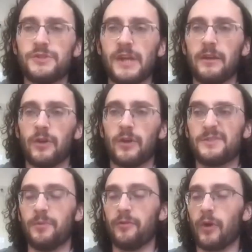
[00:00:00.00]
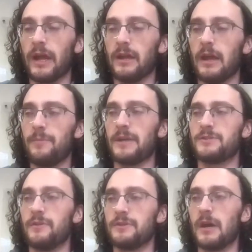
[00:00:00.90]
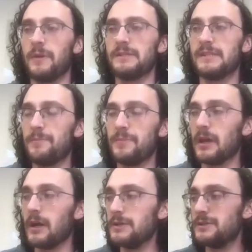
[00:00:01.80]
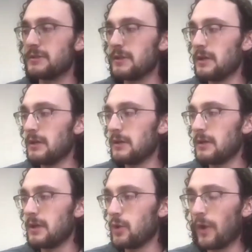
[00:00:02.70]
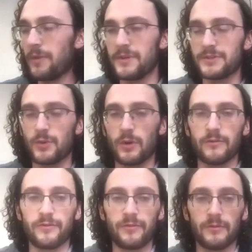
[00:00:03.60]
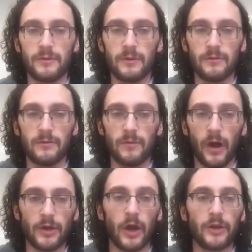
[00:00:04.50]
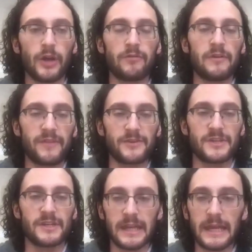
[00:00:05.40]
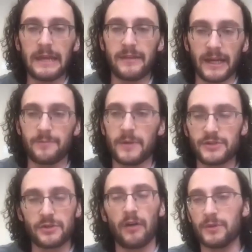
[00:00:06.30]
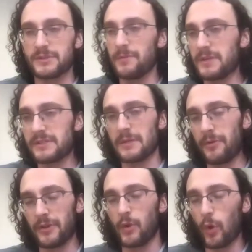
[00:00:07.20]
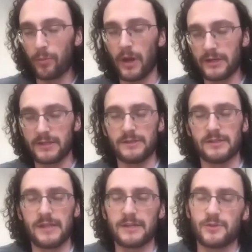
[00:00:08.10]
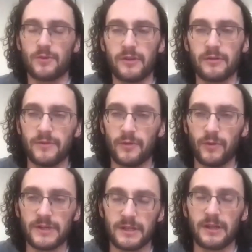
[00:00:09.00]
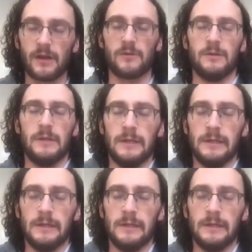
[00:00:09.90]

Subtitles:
say, Chris, before I pass it over to Tommy, is that because you want them to sort of uncover if there's a need that can be solved with something similar that your product does? Is that sort of the reasoning there?